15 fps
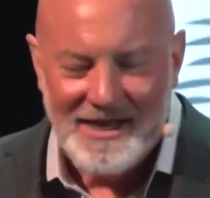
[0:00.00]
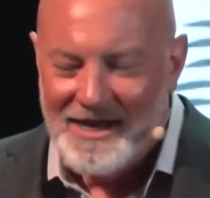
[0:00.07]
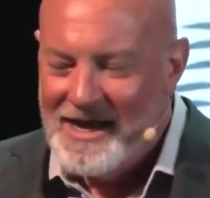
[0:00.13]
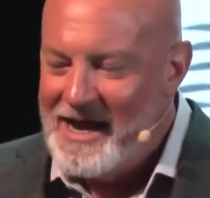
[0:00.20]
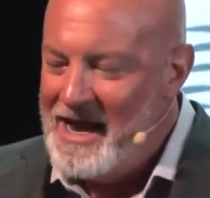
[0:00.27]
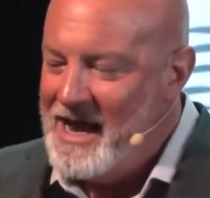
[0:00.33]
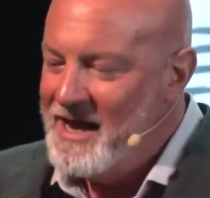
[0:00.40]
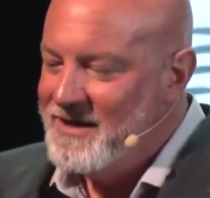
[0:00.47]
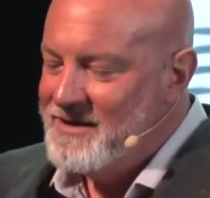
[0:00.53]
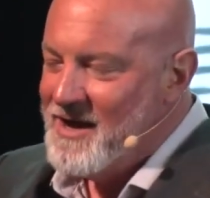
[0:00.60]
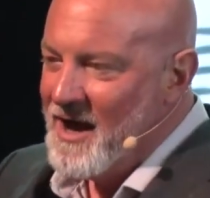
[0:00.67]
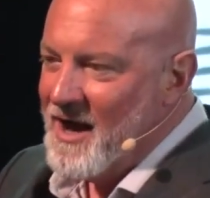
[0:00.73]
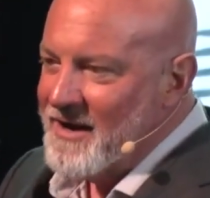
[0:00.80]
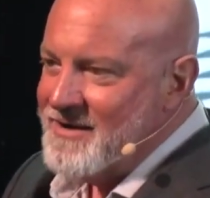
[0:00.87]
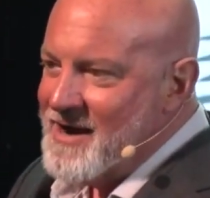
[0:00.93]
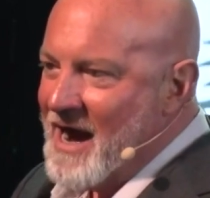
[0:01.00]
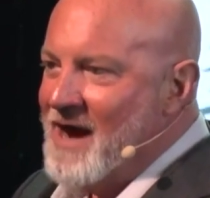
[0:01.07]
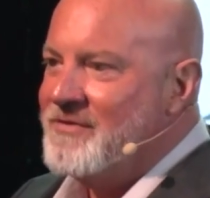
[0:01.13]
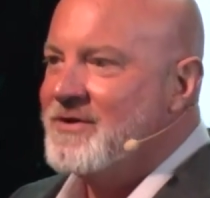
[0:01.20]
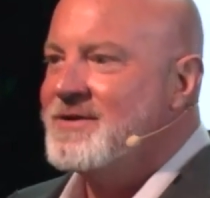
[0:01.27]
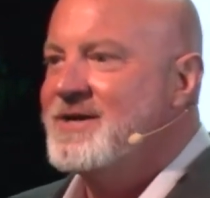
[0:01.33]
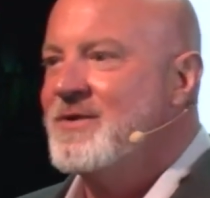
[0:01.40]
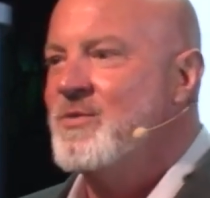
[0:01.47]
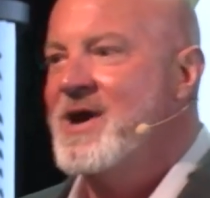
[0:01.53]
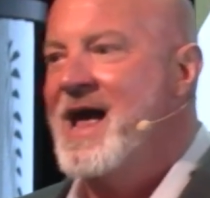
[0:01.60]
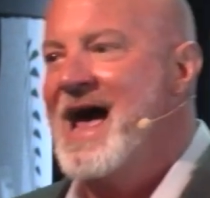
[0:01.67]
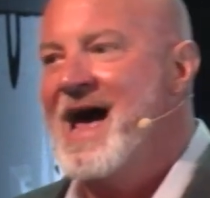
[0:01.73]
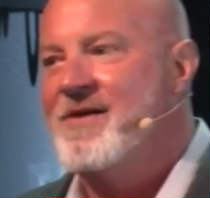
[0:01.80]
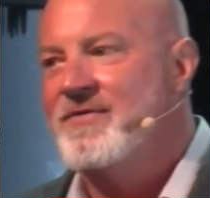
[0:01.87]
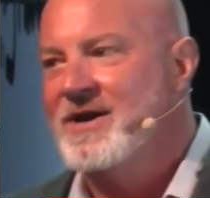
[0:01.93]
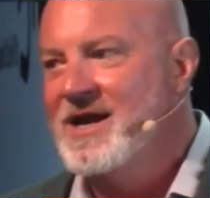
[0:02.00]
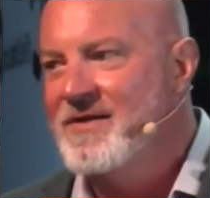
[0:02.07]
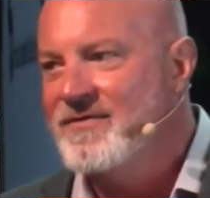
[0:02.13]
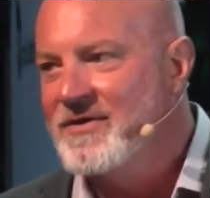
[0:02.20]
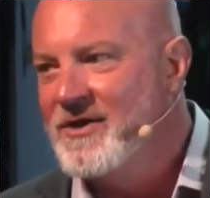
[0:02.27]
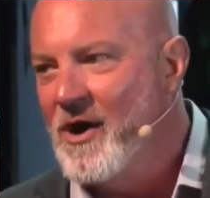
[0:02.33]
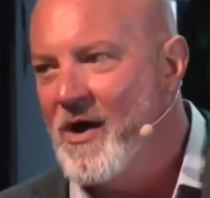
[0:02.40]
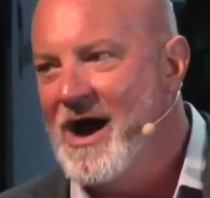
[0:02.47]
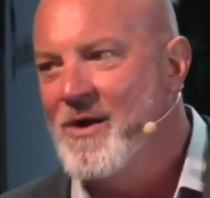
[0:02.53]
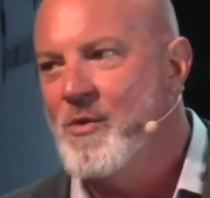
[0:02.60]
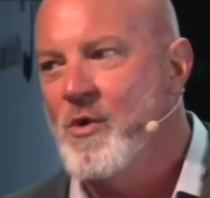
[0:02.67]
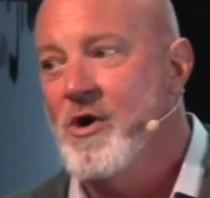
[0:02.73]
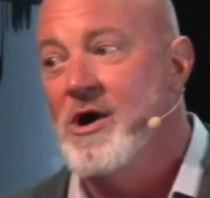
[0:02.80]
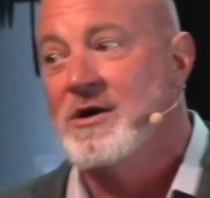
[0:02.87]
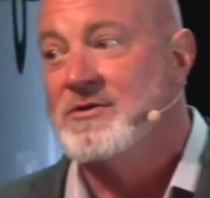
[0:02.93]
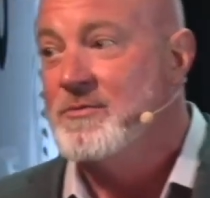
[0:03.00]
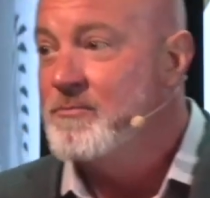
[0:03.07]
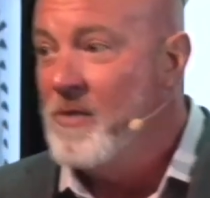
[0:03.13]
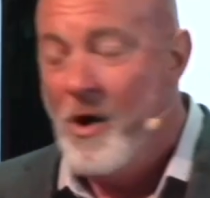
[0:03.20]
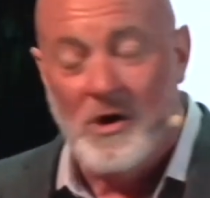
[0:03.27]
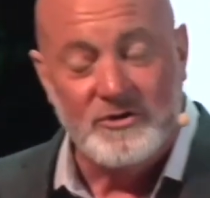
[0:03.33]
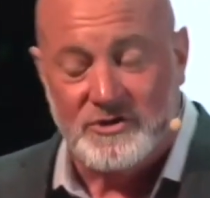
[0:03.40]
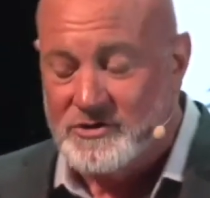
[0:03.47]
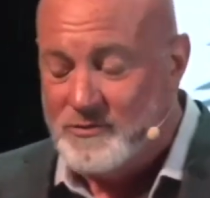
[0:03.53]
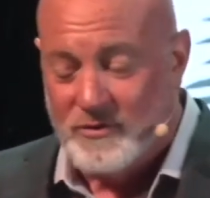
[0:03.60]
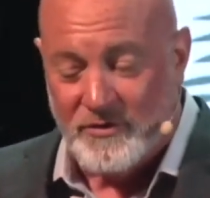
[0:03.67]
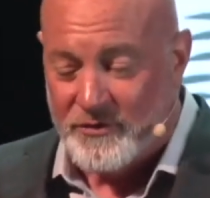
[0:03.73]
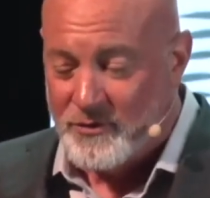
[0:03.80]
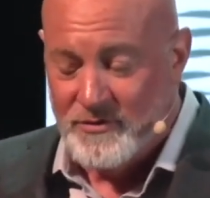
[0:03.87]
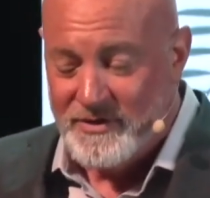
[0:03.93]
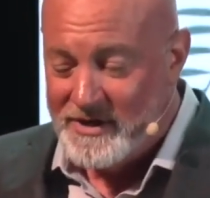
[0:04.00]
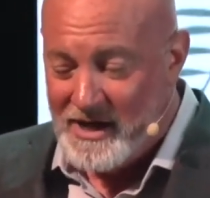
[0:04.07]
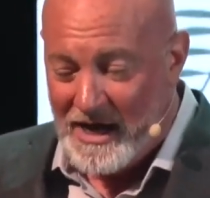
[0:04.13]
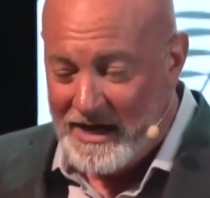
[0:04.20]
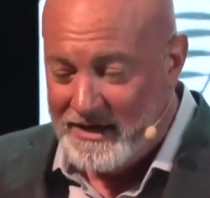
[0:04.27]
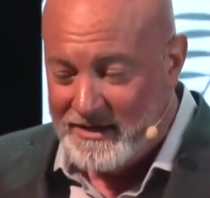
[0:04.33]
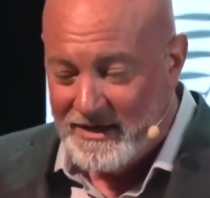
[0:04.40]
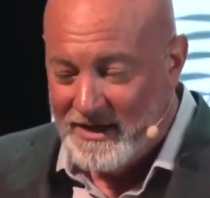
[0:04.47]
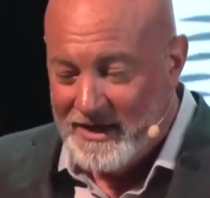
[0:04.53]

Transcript: And neither did we have it, even though I worked most through the night.